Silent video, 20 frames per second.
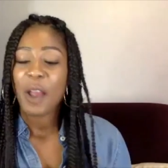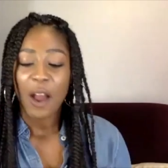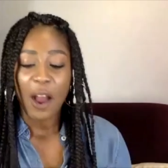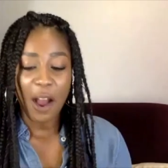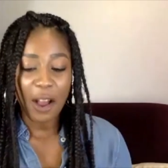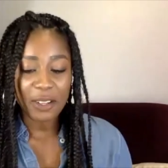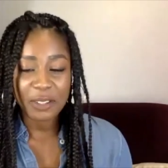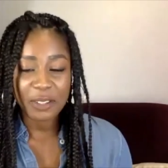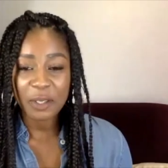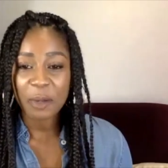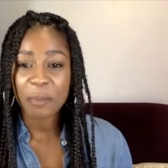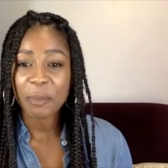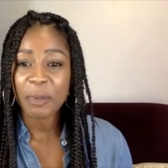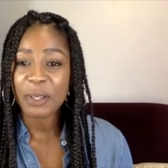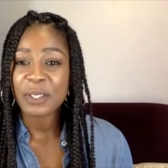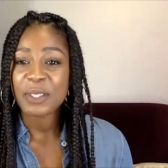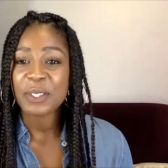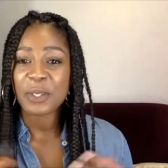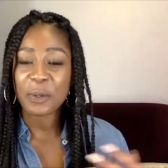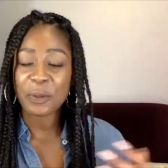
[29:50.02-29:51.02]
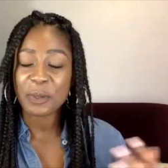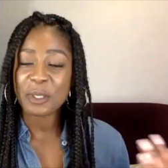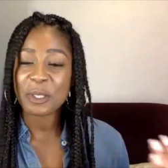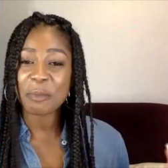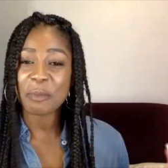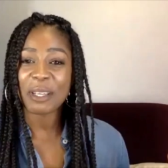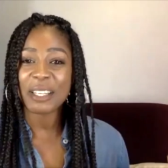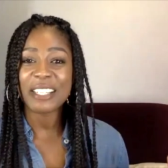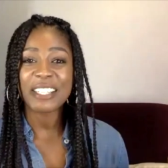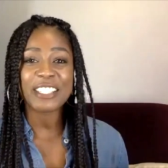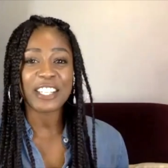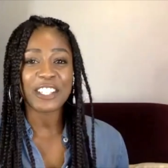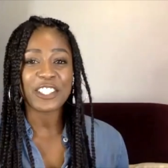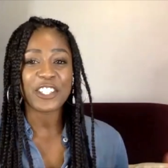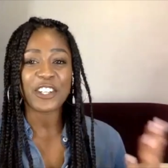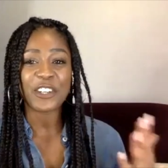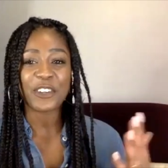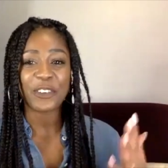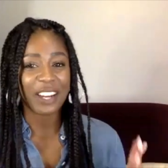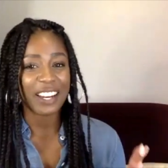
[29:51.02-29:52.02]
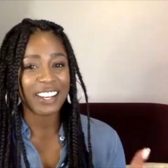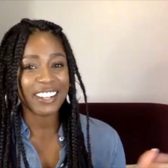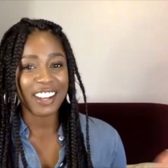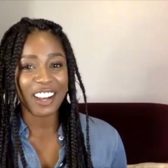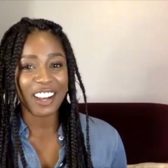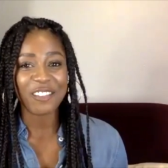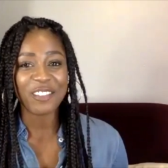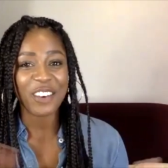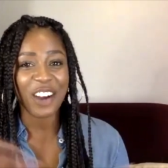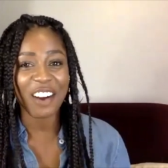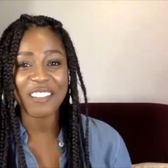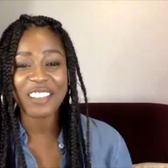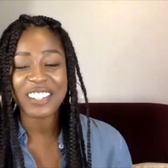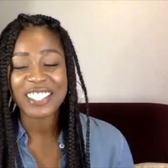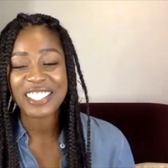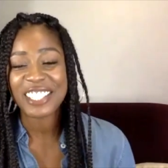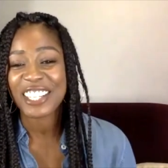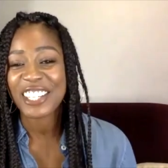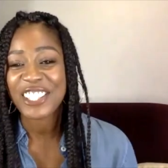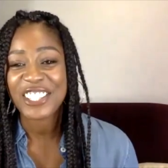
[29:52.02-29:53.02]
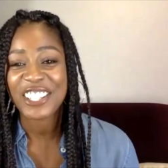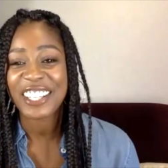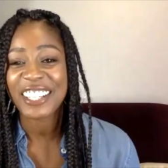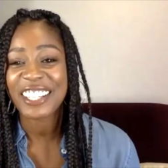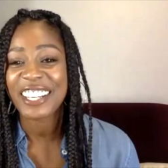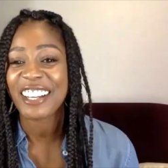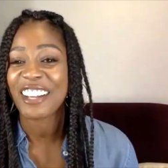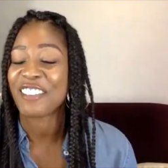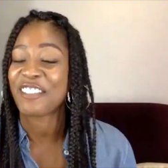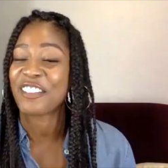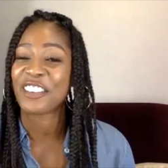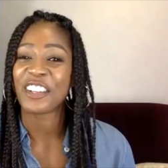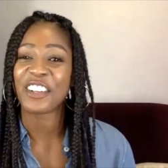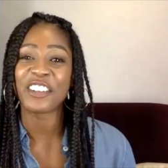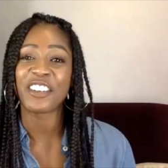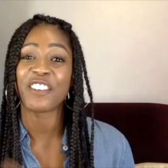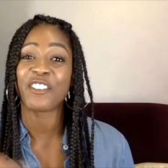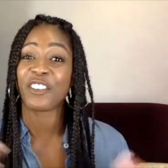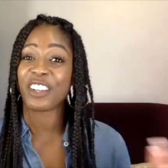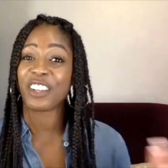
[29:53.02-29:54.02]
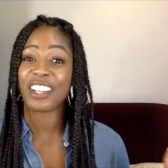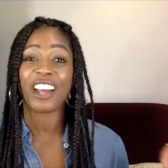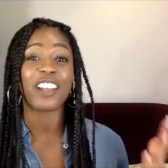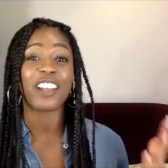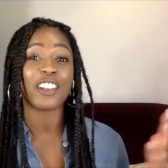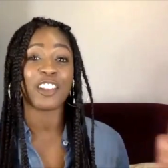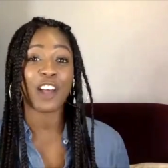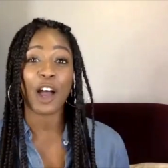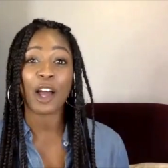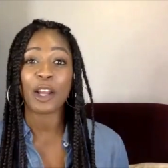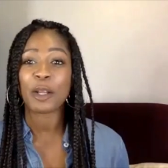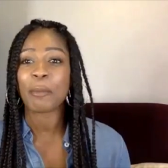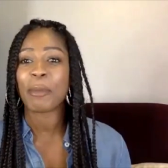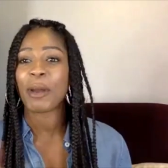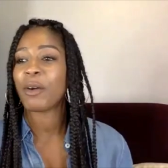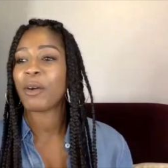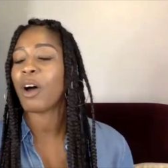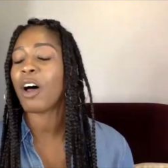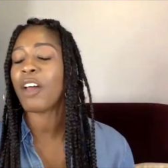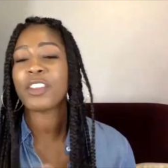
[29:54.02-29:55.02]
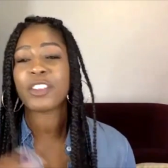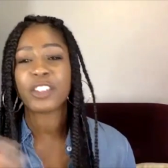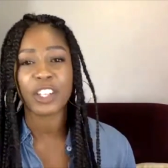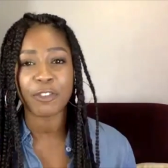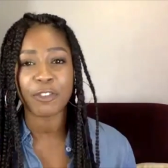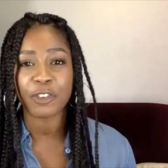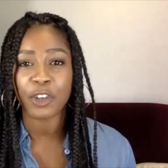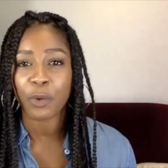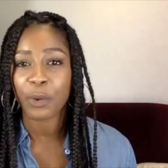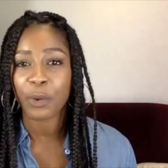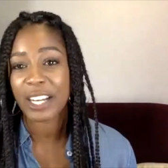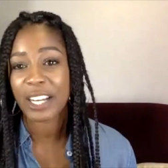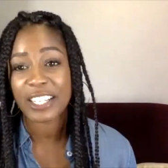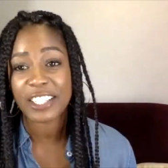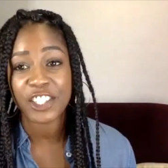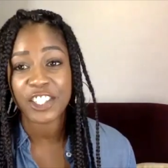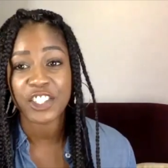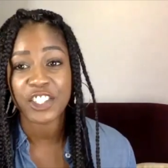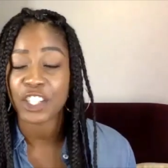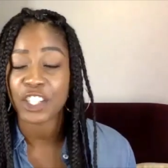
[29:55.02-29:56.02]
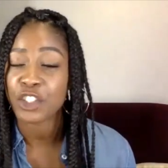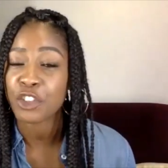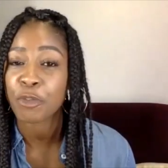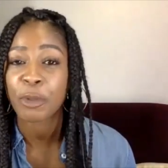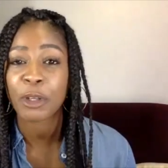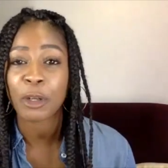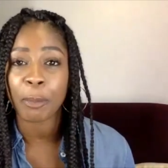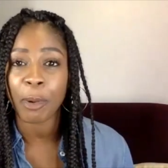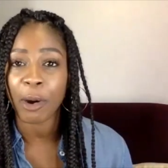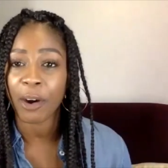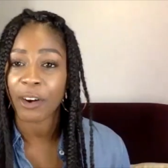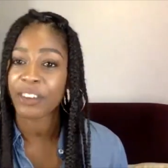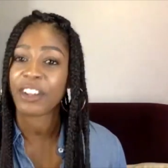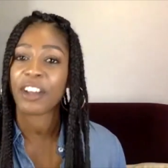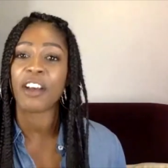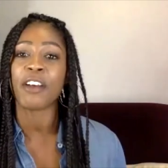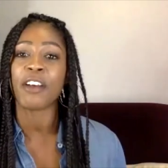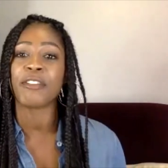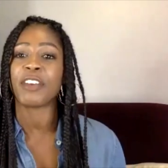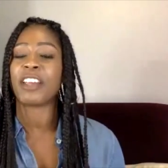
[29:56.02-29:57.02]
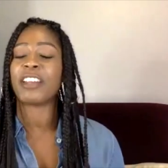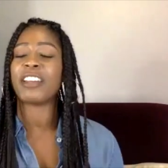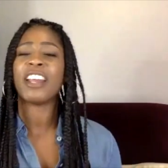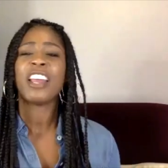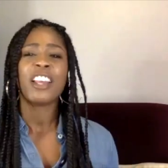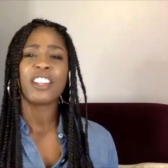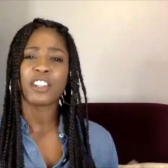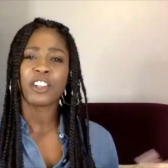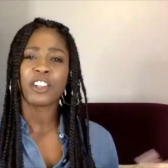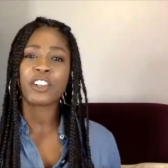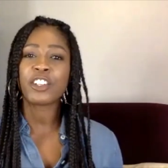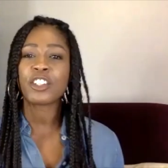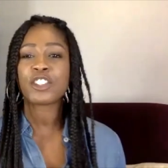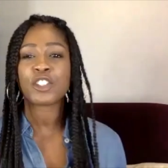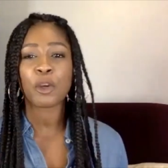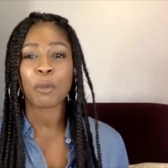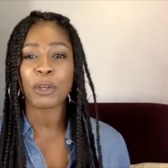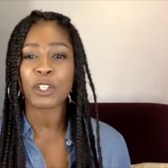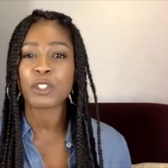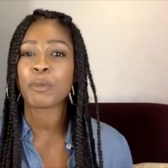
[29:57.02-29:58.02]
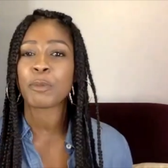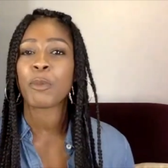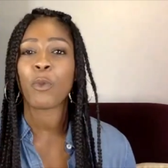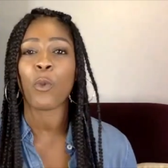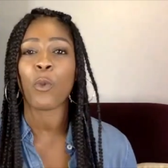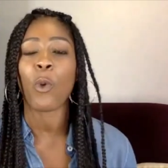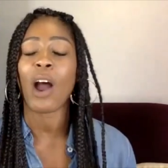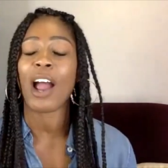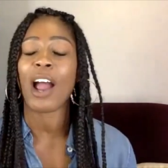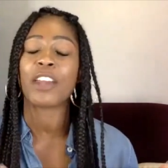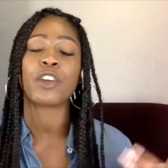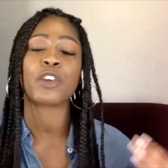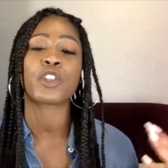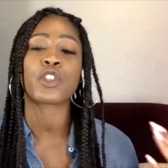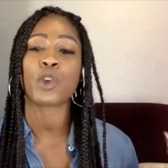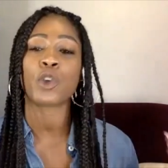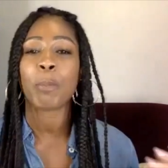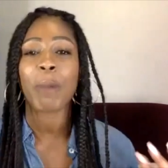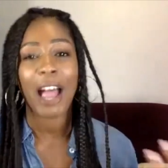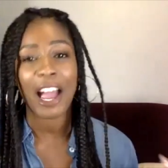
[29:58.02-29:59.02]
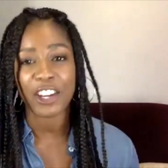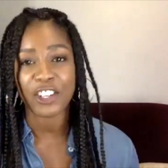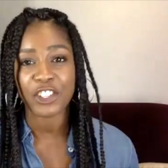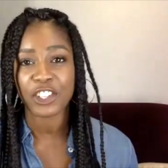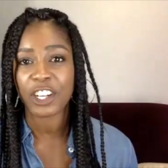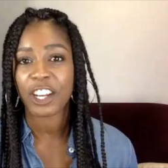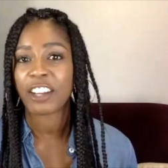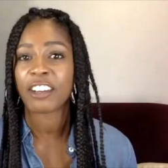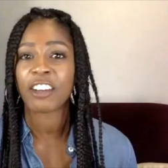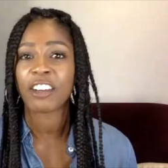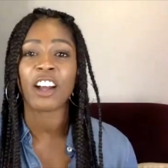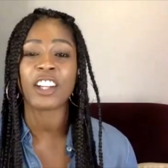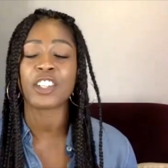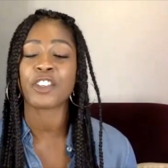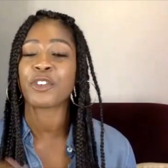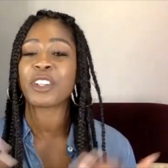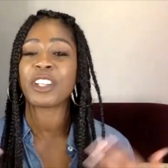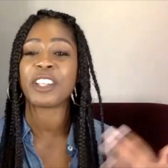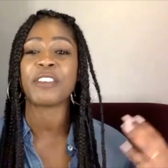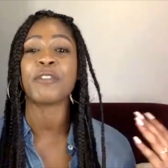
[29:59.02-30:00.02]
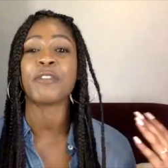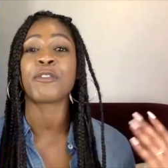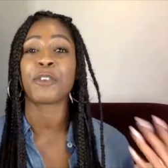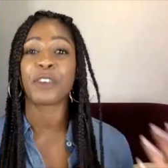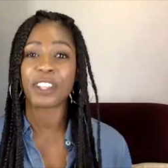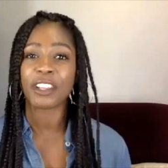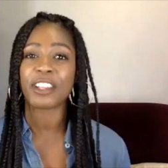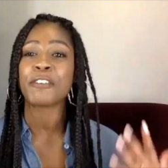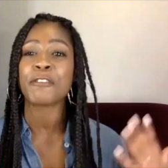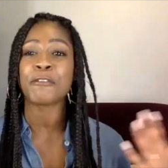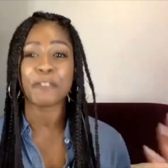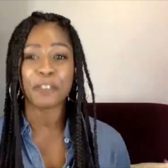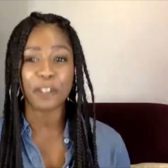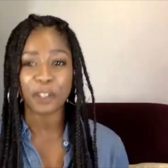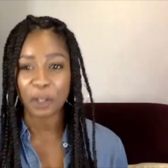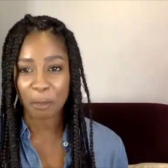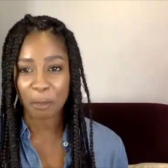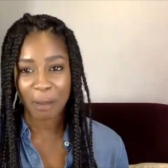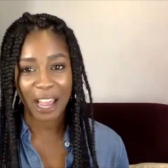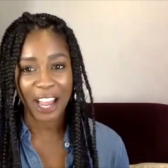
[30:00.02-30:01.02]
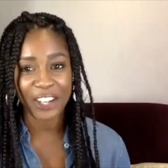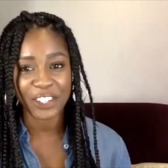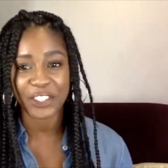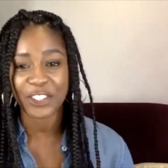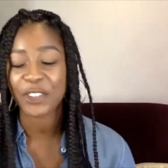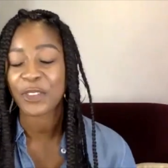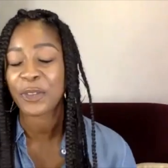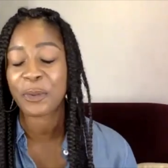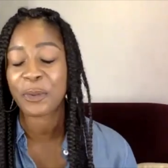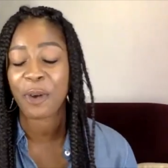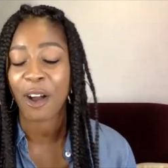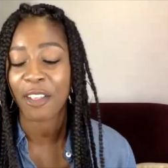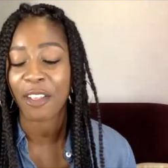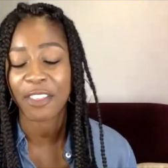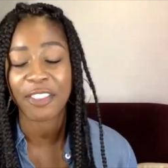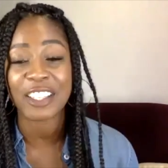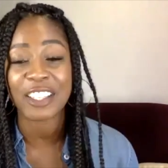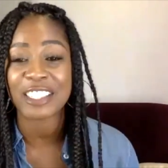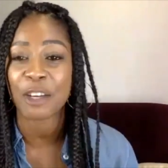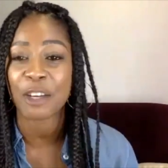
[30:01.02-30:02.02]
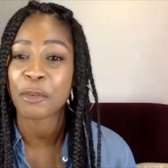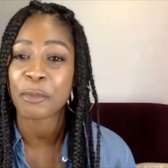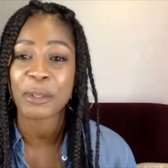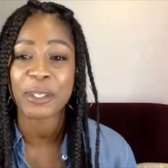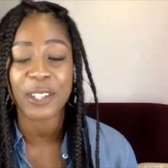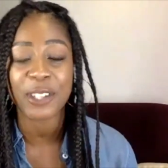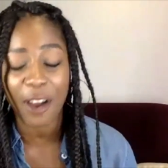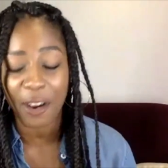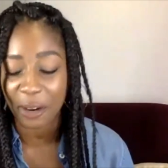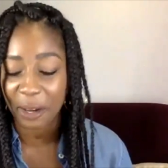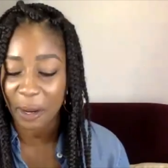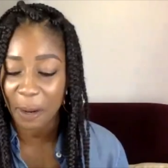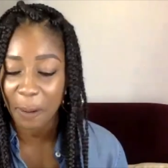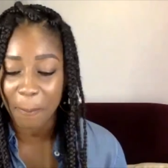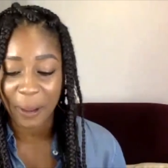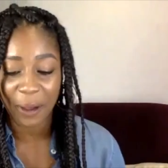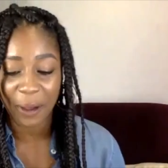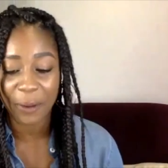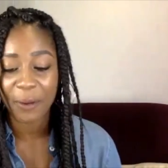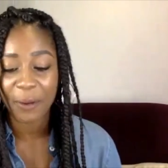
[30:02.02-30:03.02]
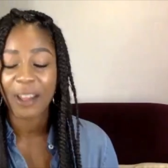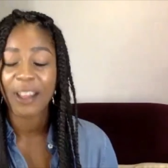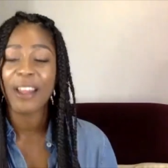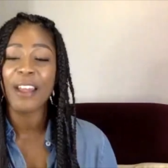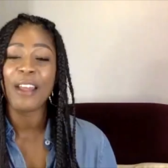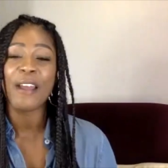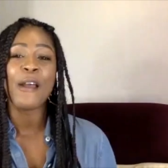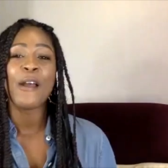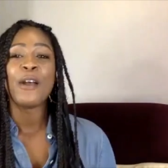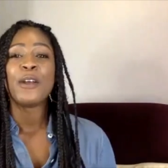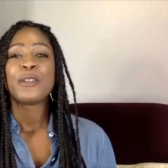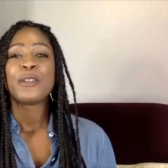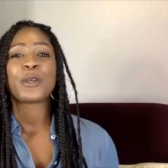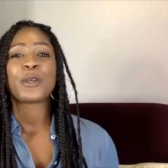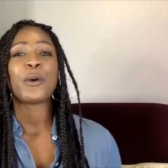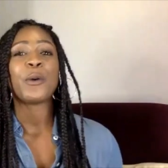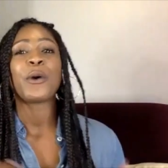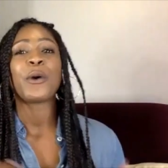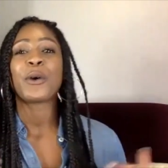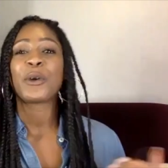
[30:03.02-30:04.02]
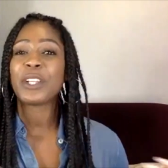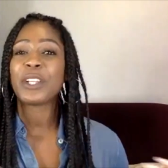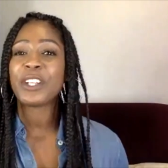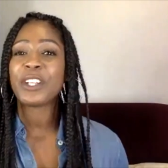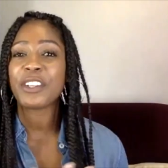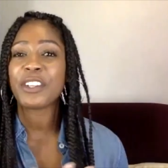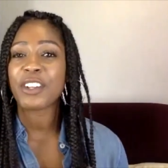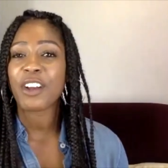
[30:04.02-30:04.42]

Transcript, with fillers: Awesome. So it's been such a great conversation. We learned really a lot about all the different organizations that you've been a part of, and learned so much why you're so passionate, and got to really, really feel your passion through all the things that we've been talking about. So earlier in